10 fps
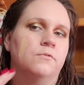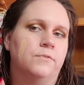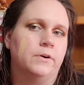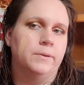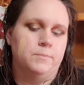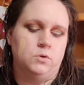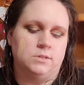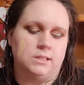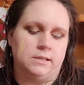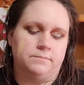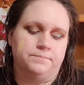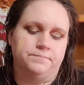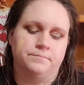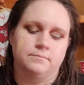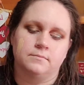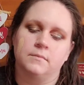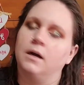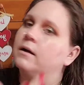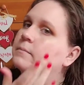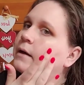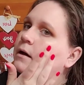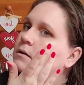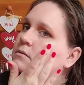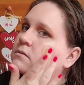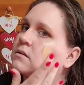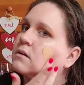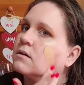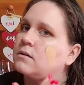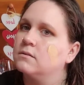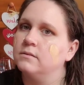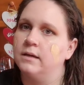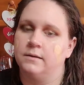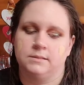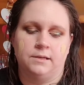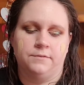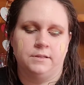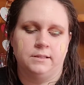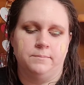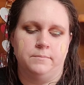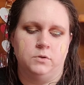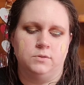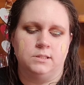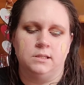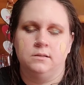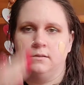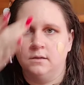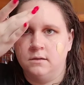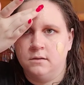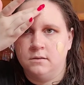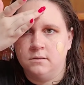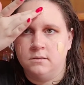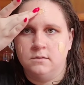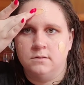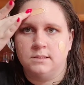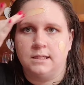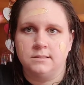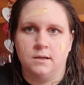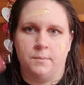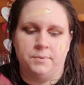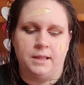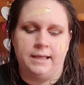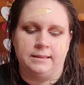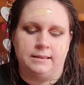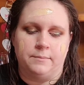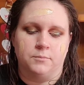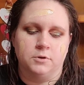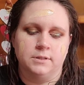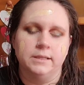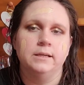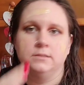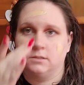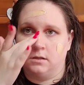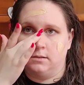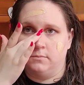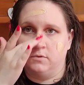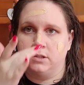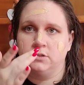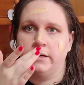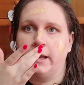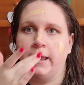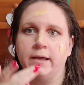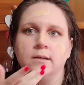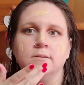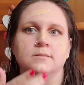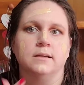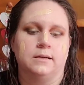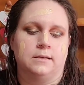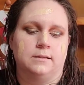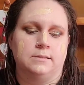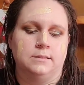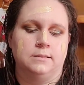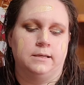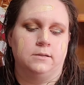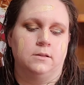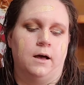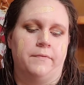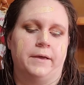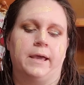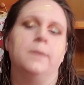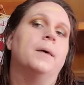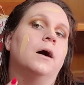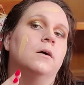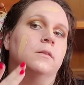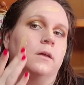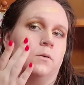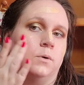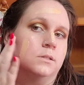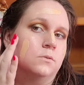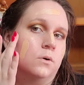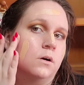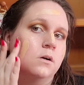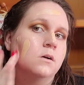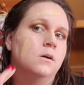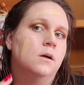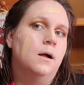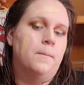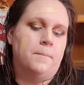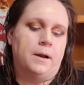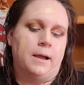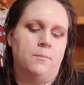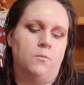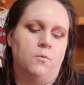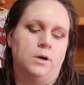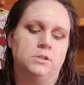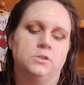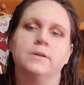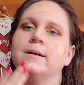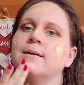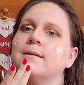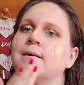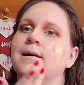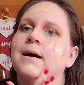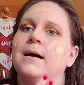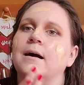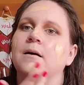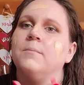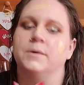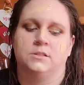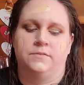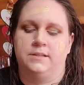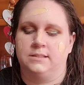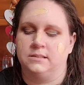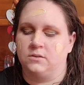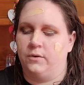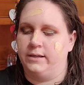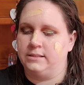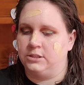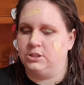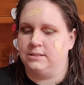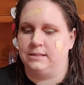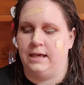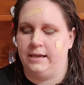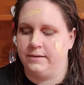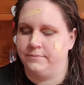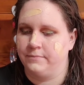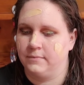Very moussey. I am not, yeah, definitely moussey. Says apply liberally, so I'm wondering, like, because like this is like a lot that came out in like one squirt, but I'm wondering like how much of this is going to just like